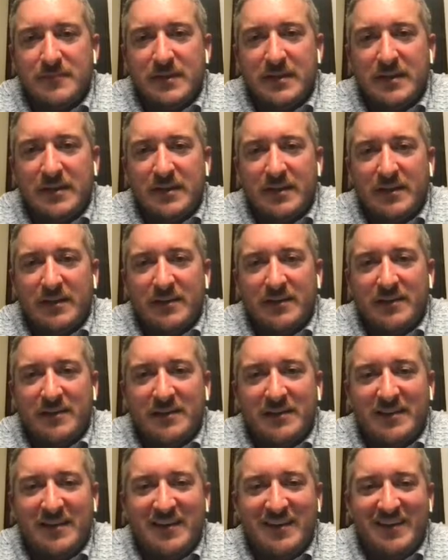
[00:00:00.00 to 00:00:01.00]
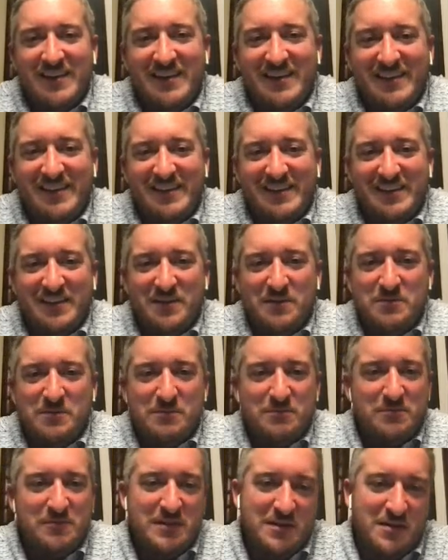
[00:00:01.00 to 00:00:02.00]
Yeah.
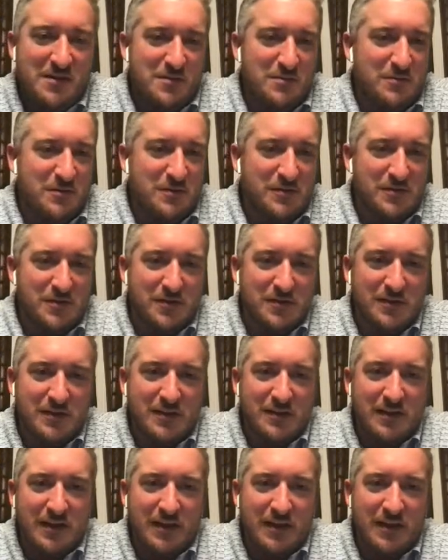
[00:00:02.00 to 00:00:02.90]
We all will, dude.